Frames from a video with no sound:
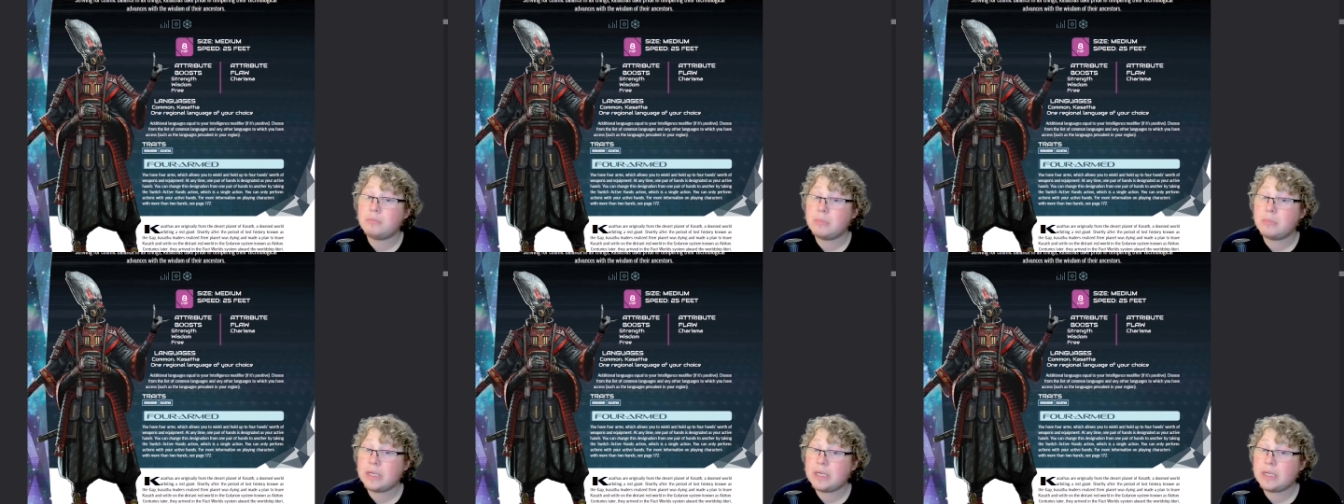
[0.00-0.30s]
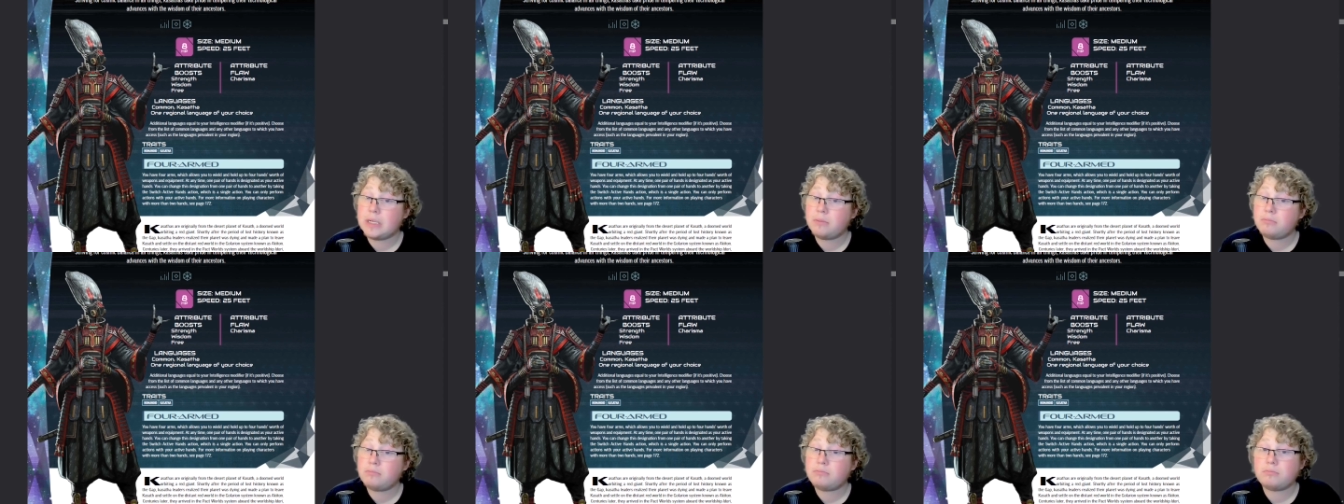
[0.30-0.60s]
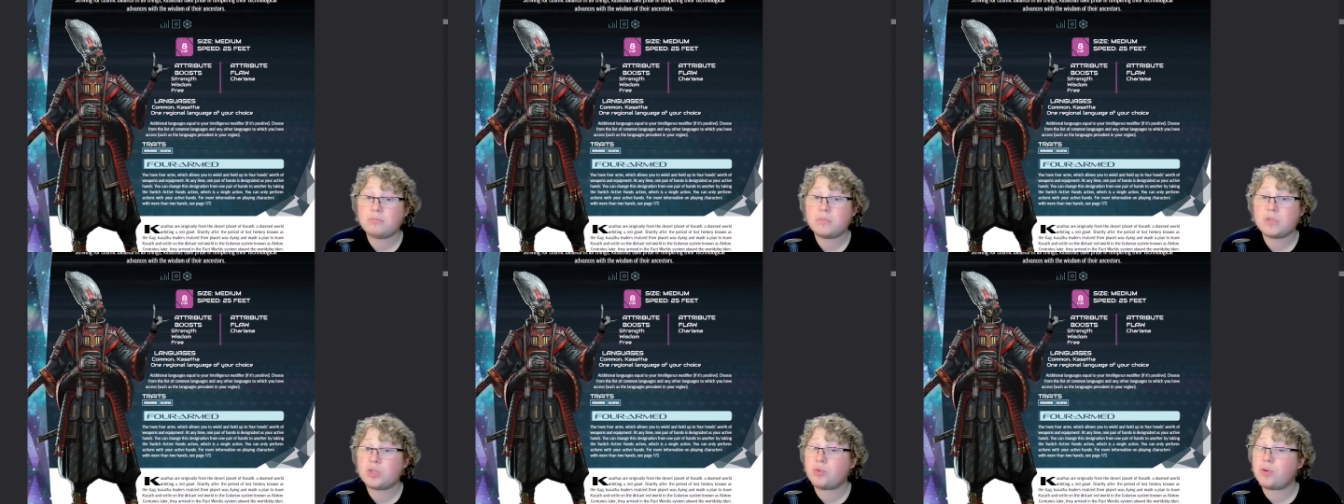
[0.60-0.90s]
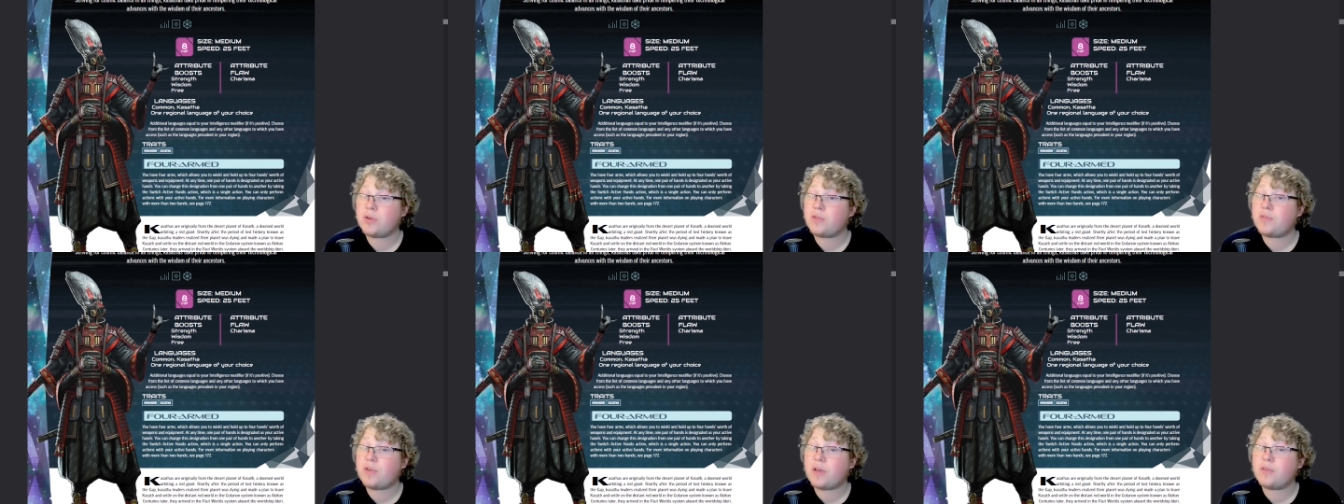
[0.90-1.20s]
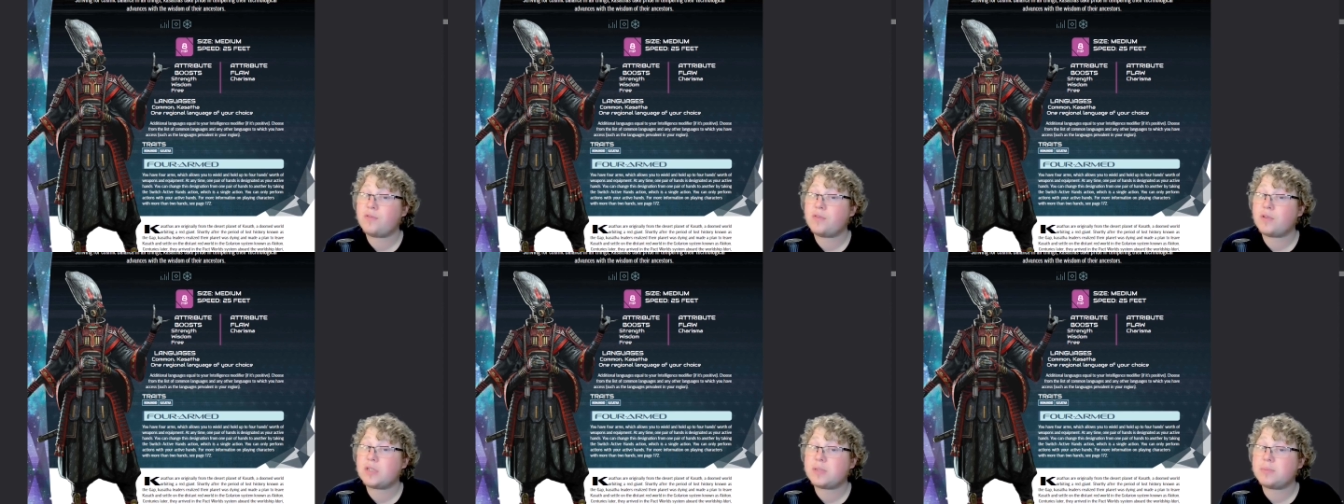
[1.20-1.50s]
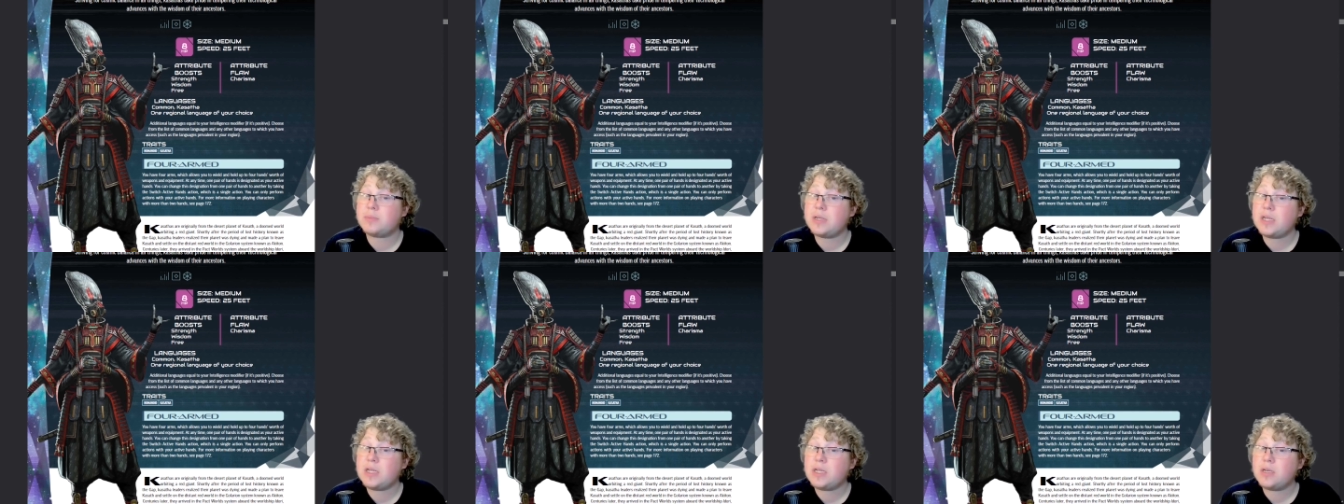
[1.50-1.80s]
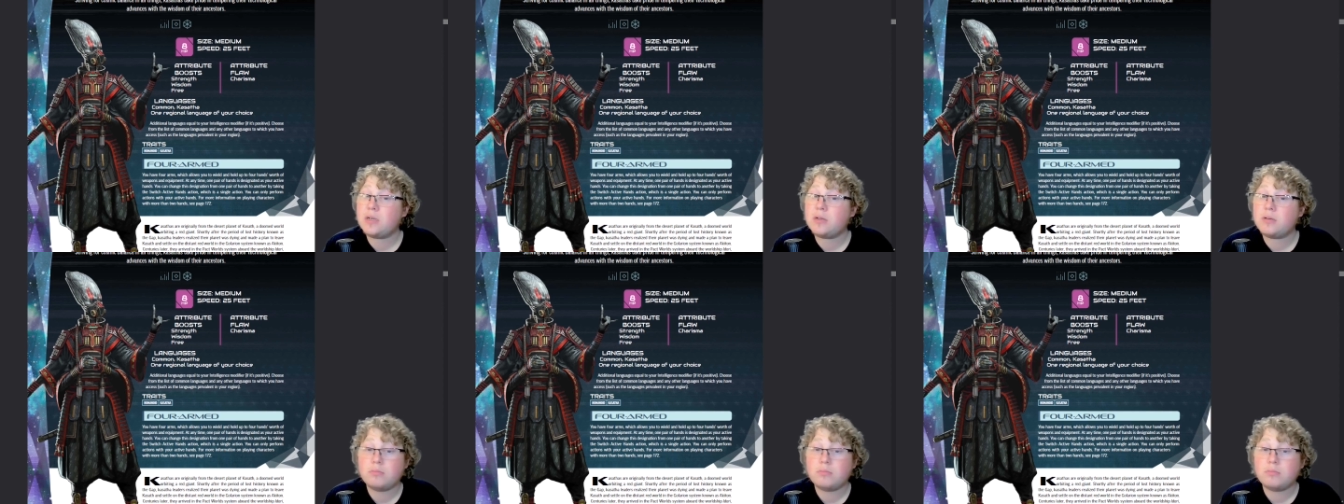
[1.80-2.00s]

medium, 25 foot speed.